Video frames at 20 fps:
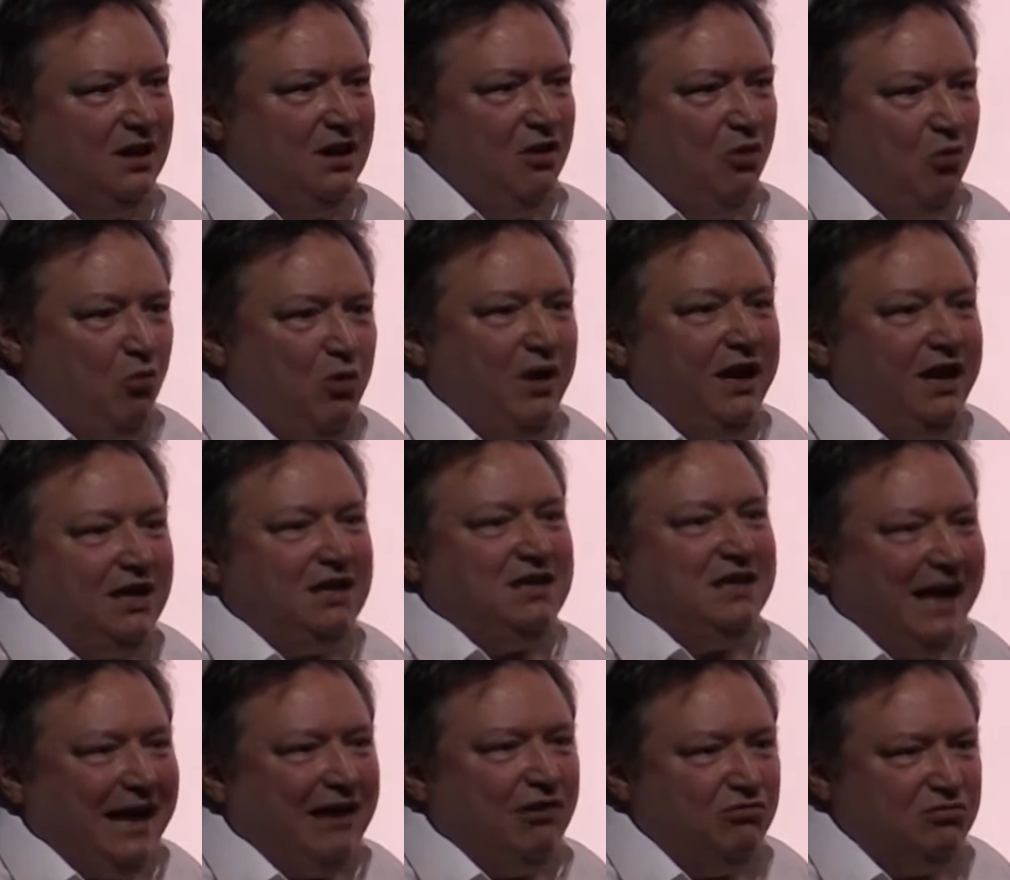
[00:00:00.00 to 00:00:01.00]
worked
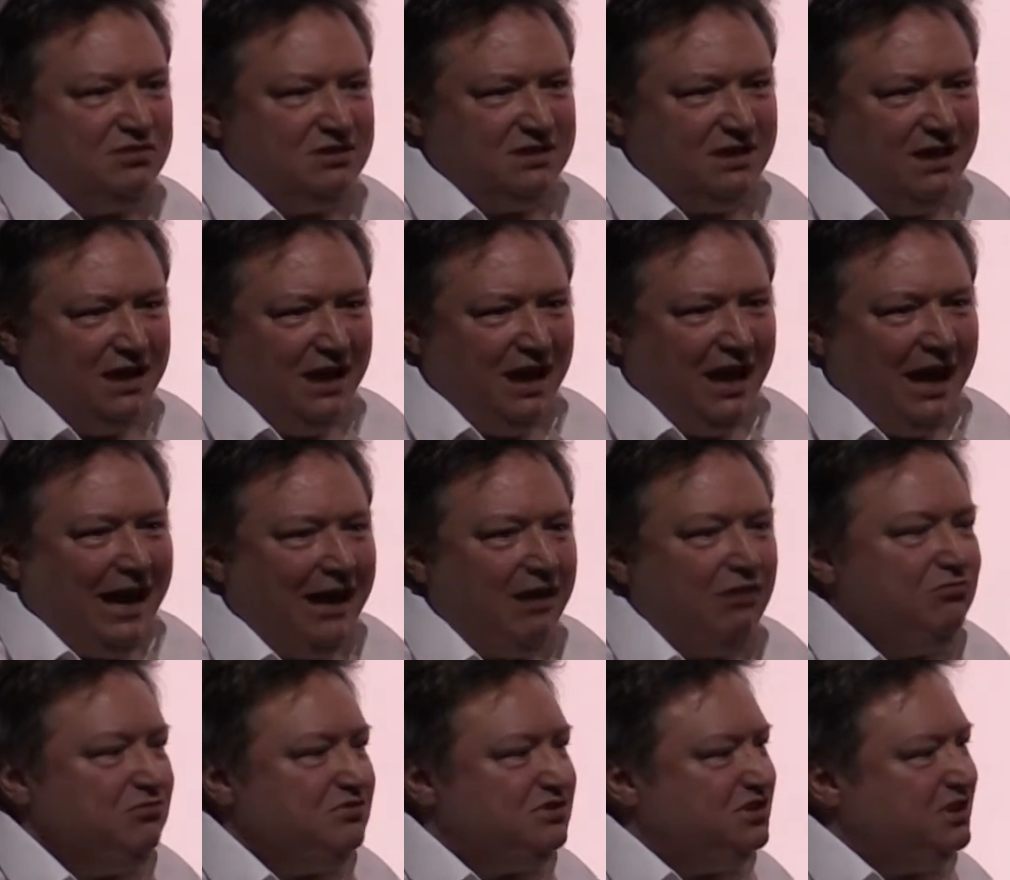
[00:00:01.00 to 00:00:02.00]
out
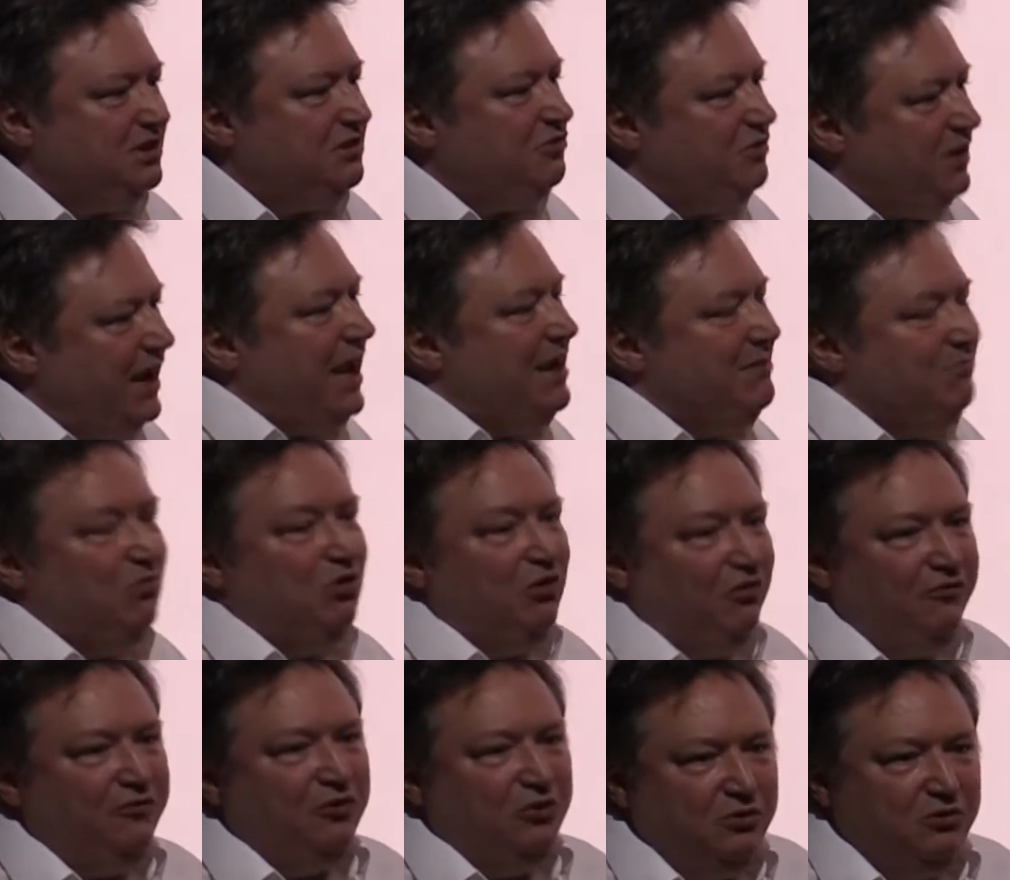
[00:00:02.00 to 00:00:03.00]
how to create more
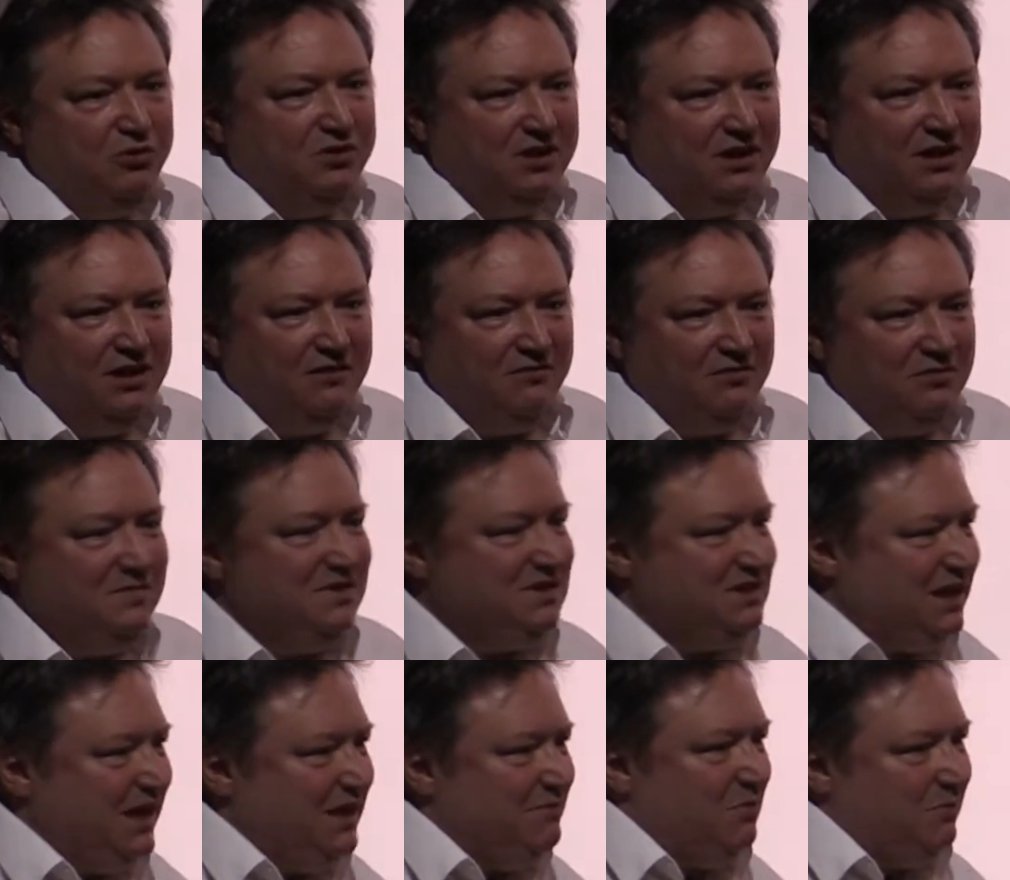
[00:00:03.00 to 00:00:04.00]
food from the
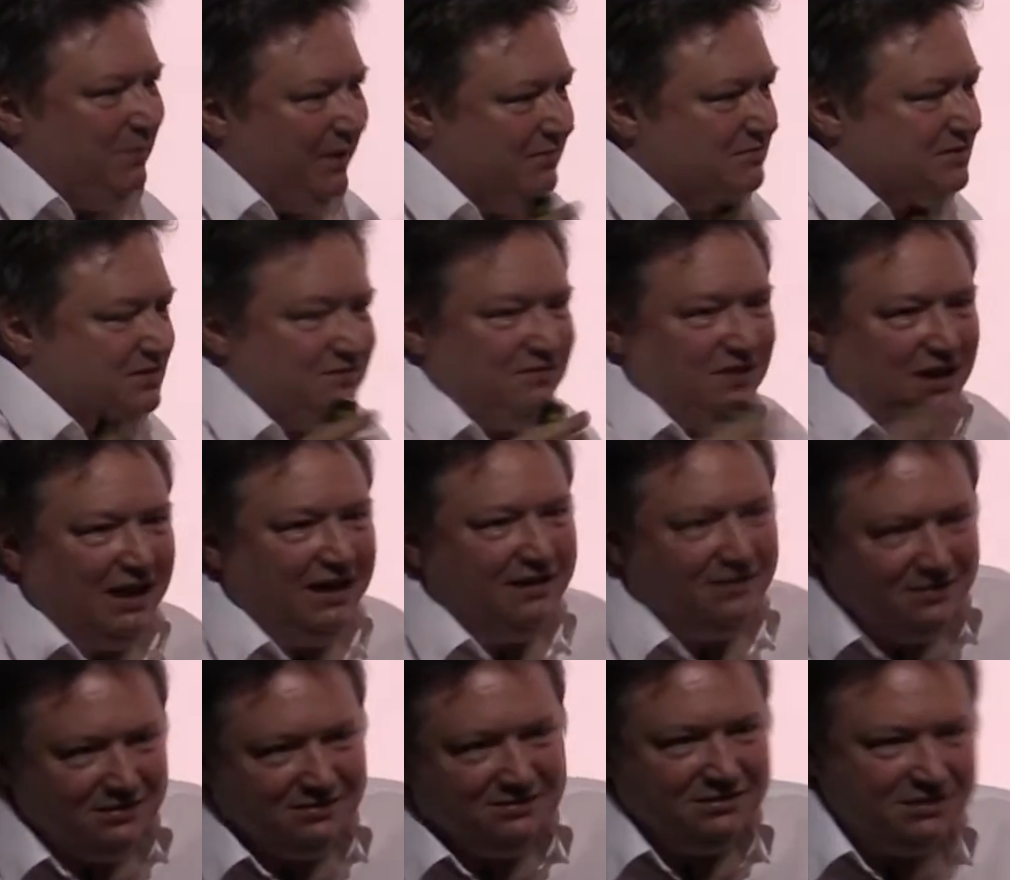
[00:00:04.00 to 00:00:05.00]
same amount of
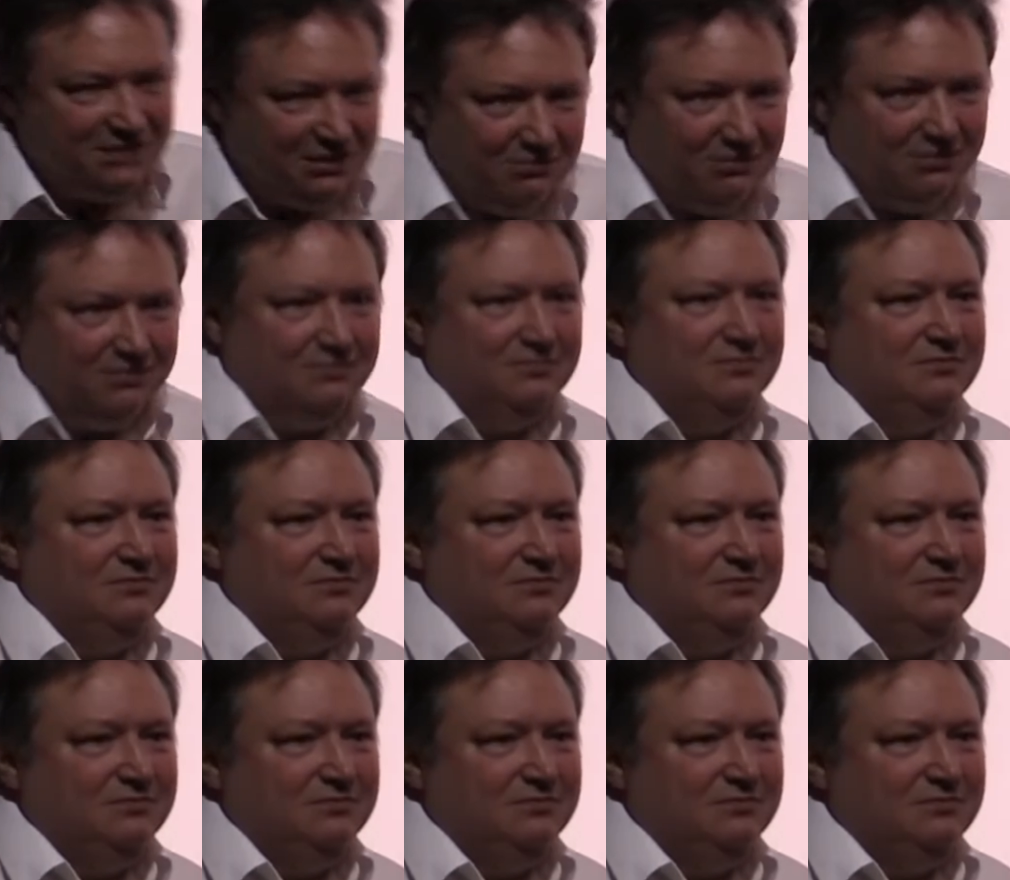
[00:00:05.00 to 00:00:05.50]
land and so on.